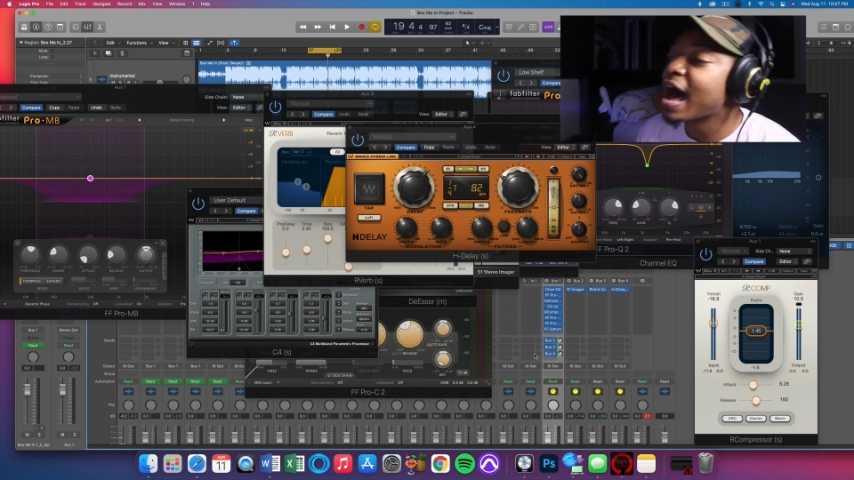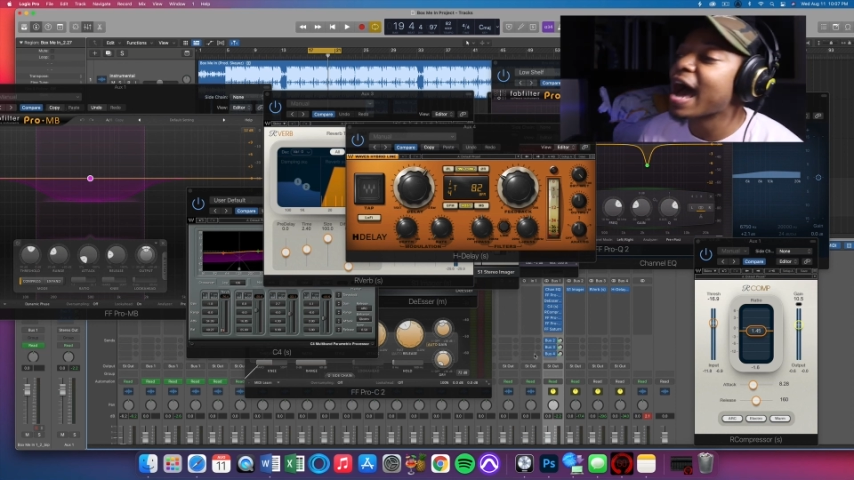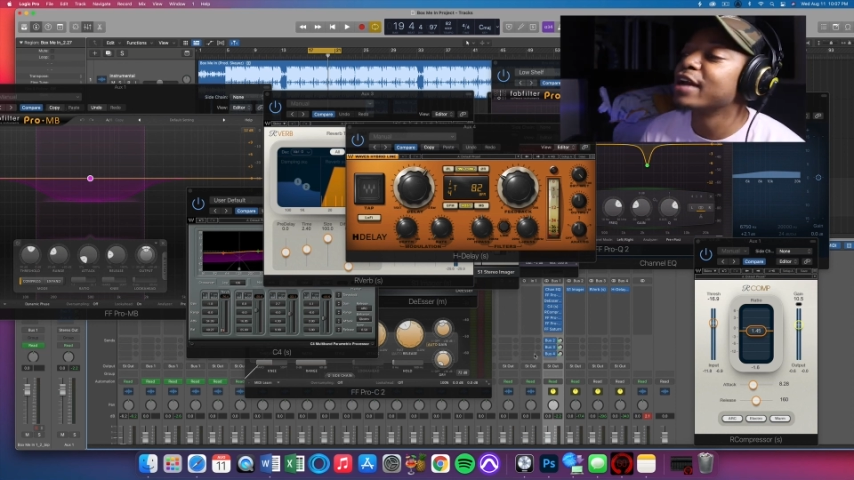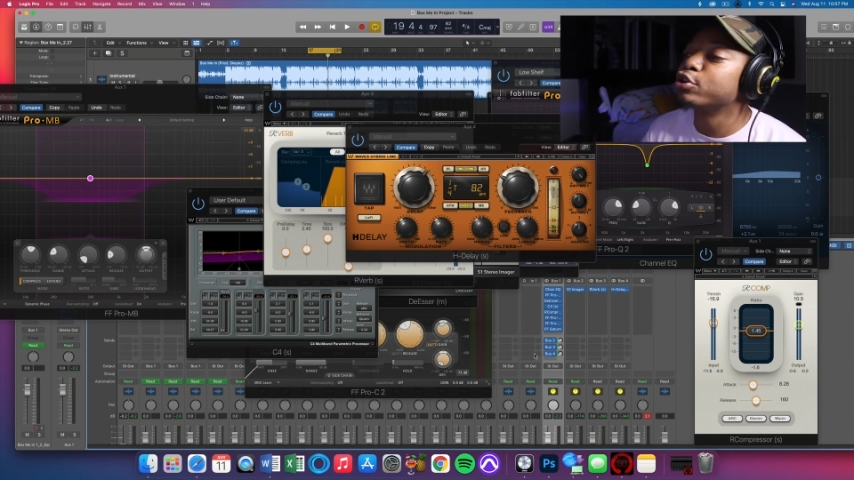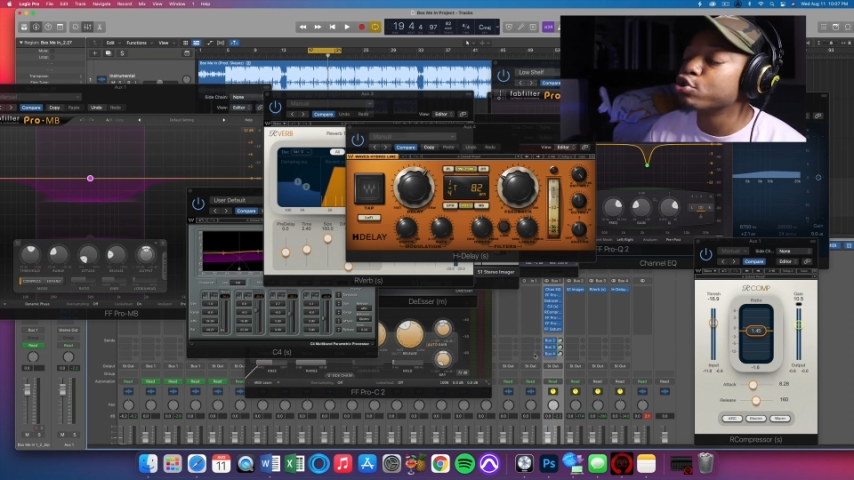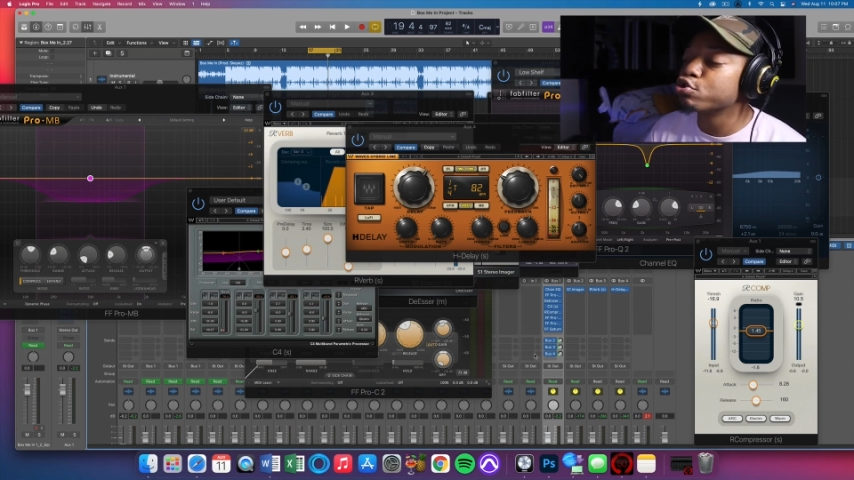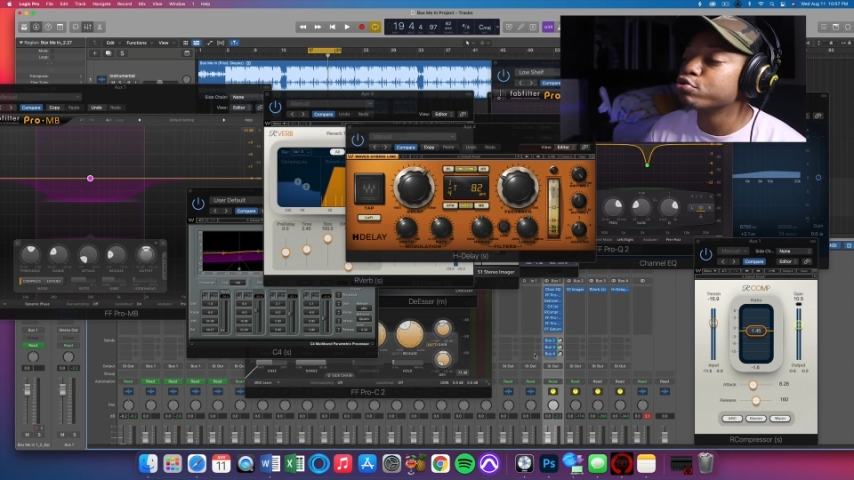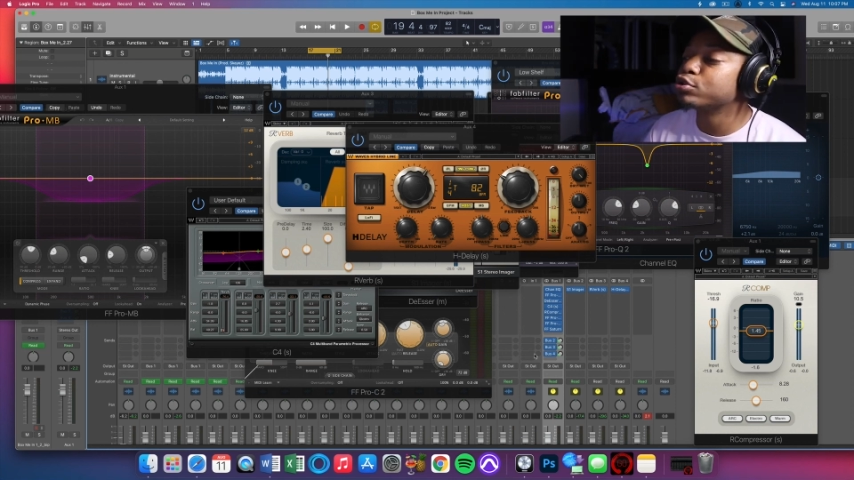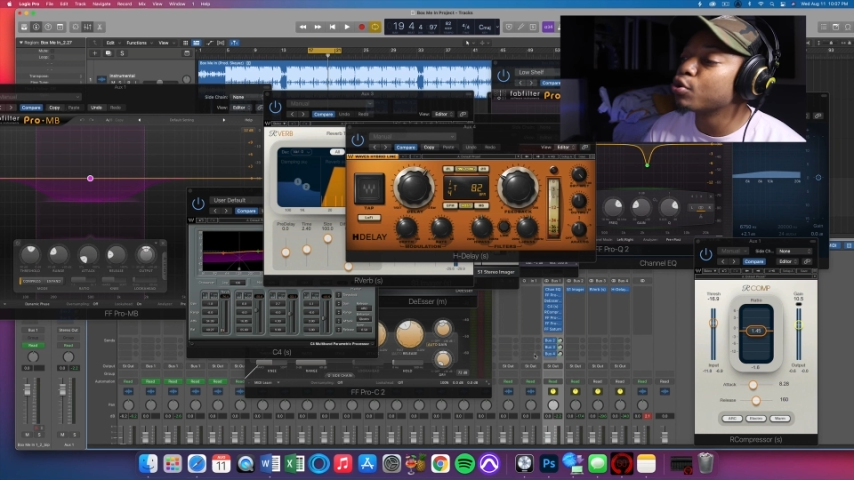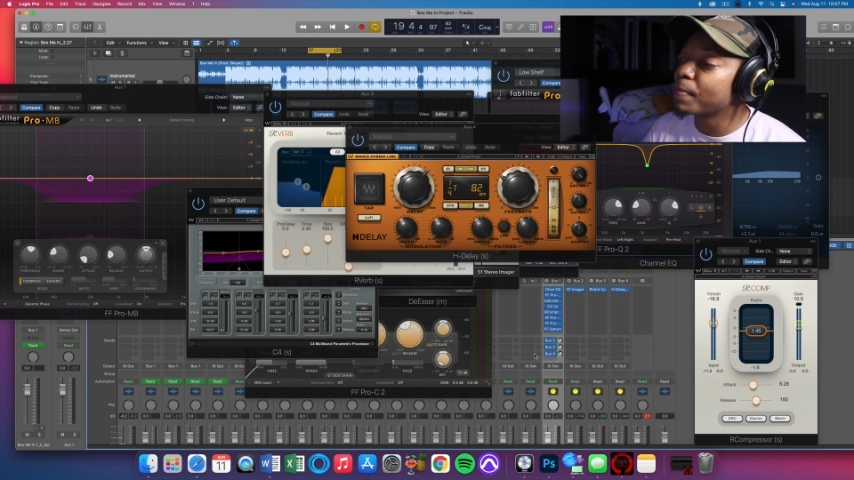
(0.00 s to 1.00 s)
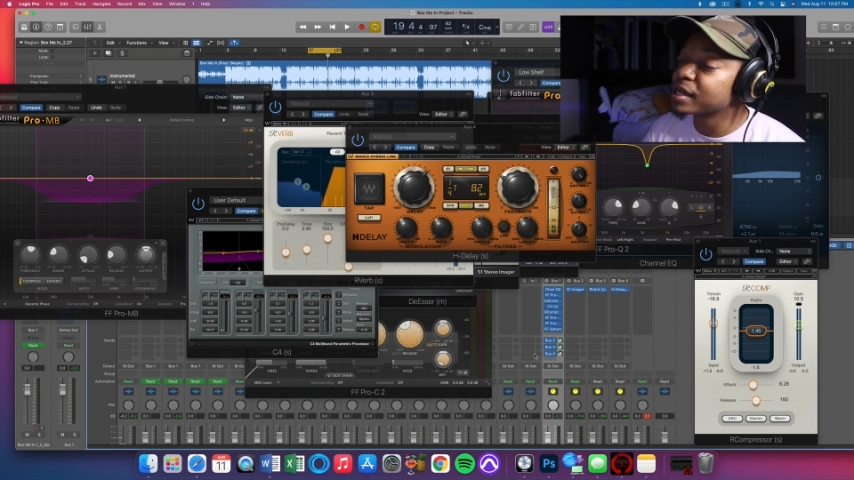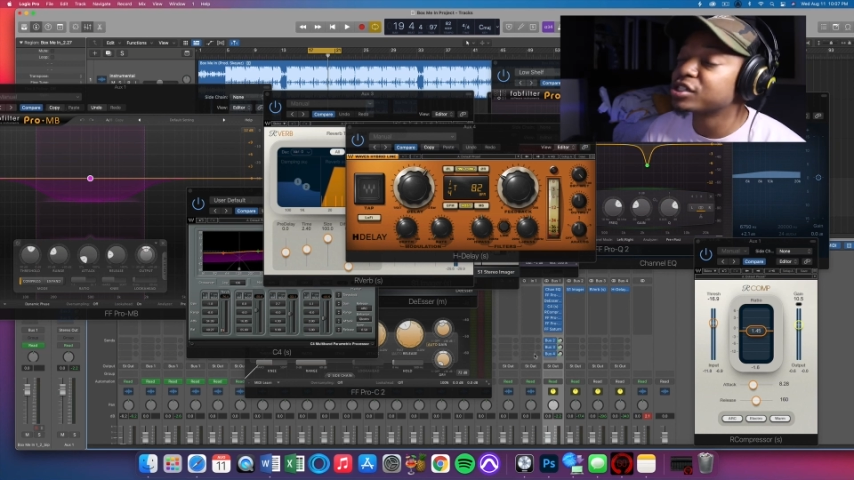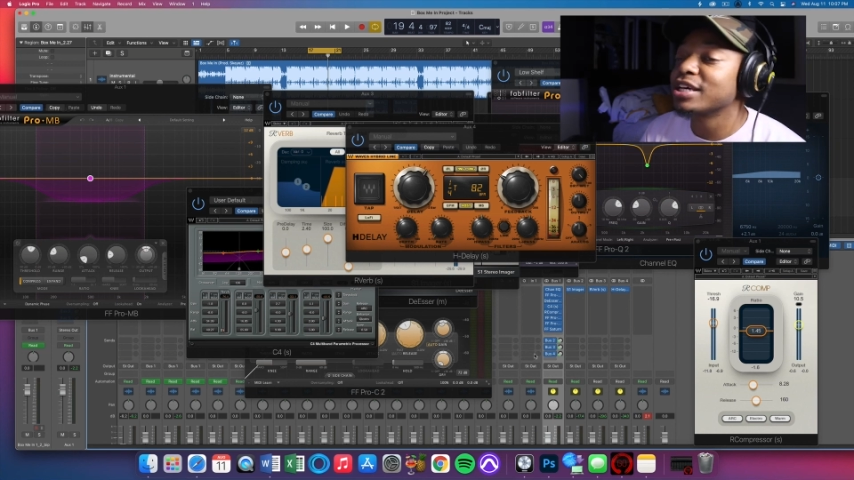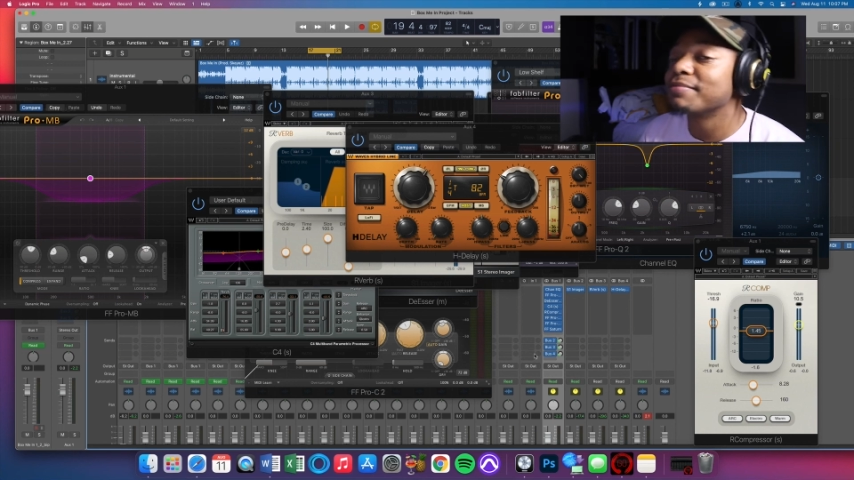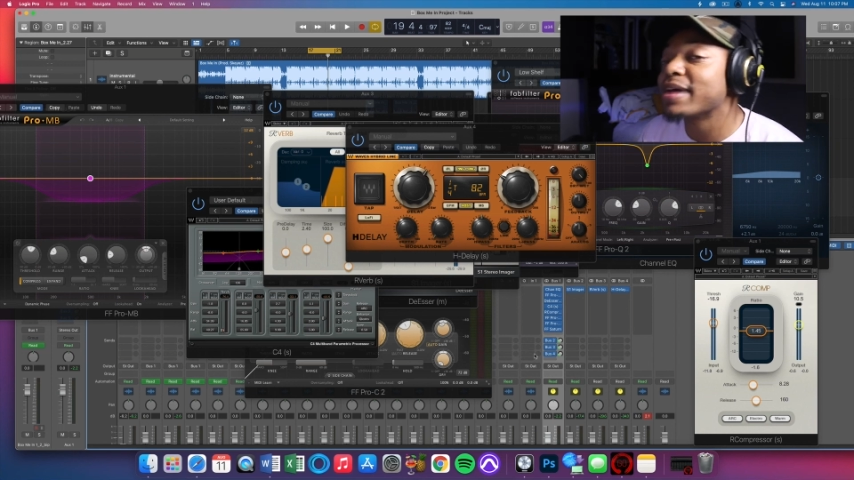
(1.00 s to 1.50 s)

I do mixing and